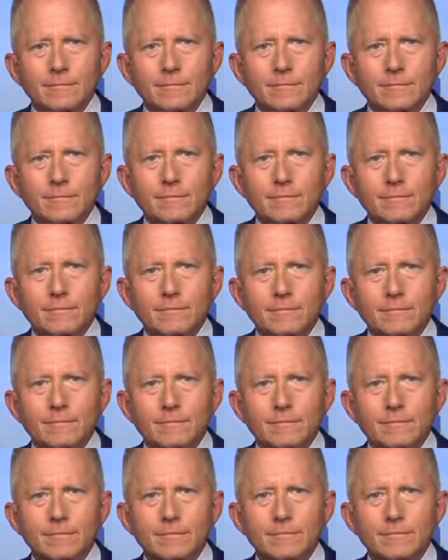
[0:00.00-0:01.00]

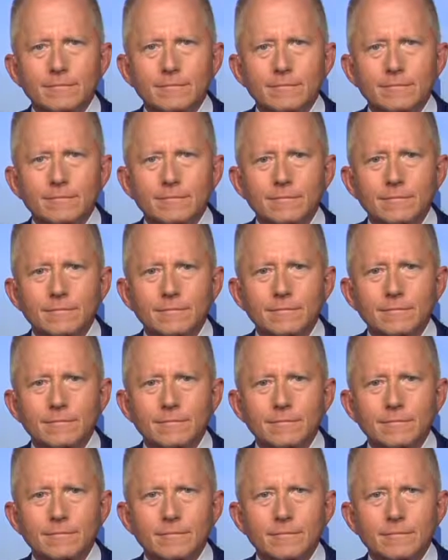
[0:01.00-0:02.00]

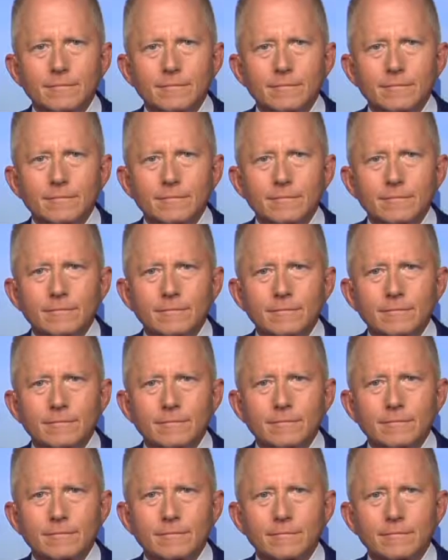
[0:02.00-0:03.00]

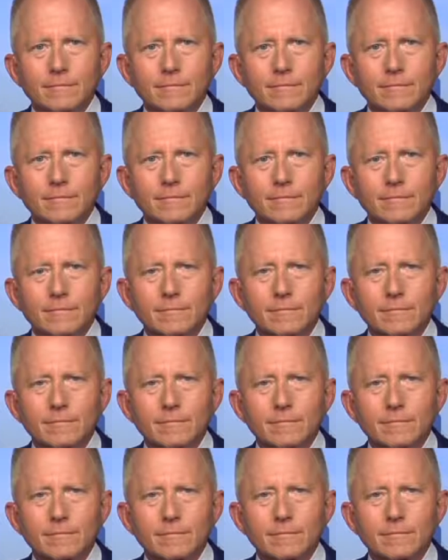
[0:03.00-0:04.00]

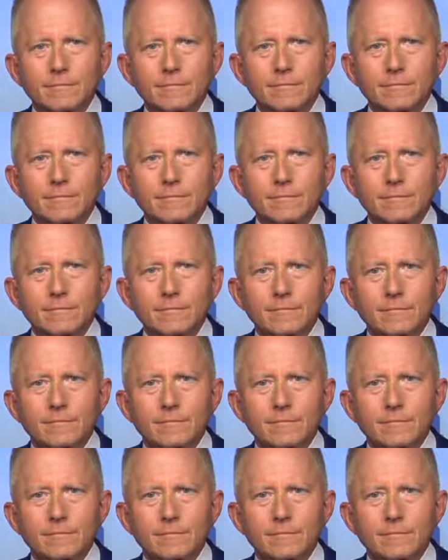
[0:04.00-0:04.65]
(silent)